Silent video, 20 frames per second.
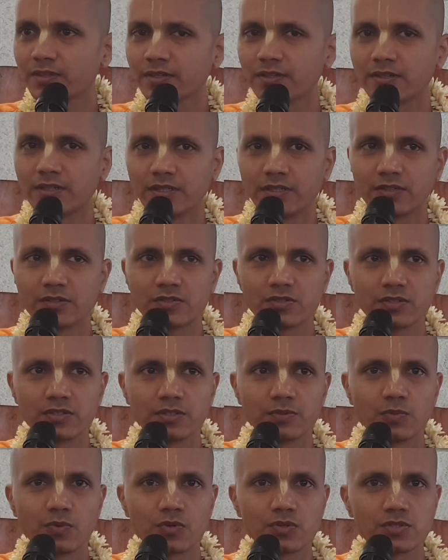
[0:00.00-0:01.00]
Right? See, the
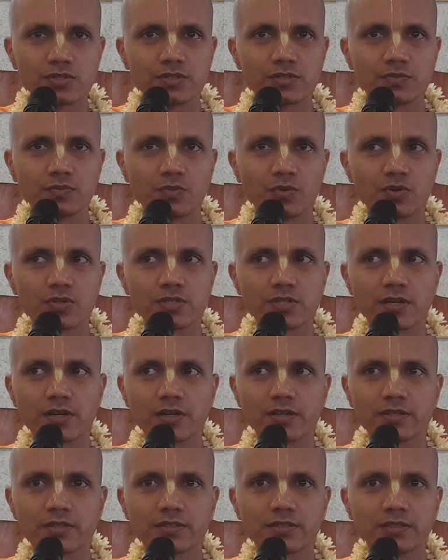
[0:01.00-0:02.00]
modes are
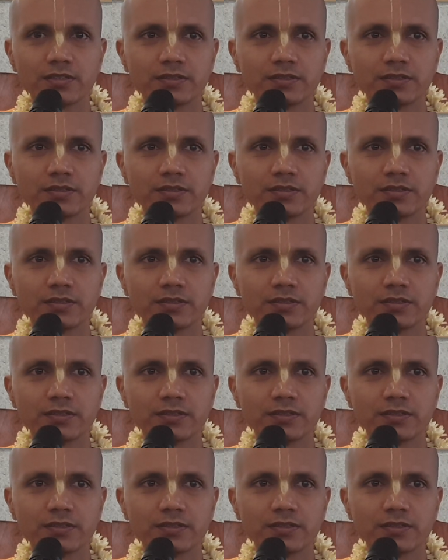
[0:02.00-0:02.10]
like